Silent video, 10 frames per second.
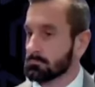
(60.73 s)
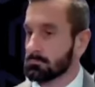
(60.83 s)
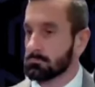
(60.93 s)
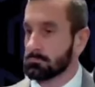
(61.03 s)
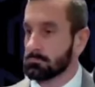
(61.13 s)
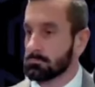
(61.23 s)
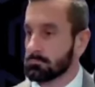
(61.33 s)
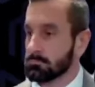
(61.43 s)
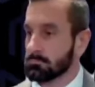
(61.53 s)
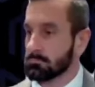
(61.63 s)

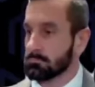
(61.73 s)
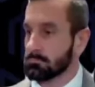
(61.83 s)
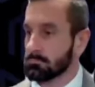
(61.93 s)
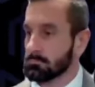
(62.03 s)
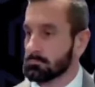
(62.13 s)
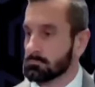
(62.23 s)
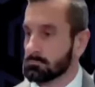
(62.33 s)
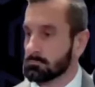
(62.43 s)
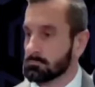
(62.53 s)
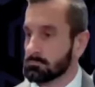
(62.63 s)

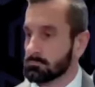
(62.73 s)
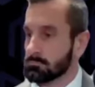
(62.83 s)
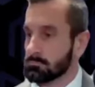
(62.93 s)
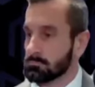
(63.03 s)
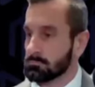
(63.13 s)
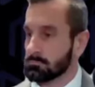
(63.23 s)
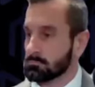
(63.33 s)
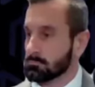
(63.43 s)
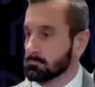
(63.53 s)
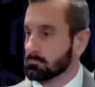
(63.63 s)

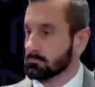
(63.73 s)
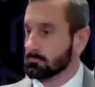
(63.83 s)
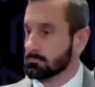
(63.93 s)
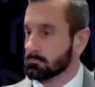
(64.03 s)
[no speech]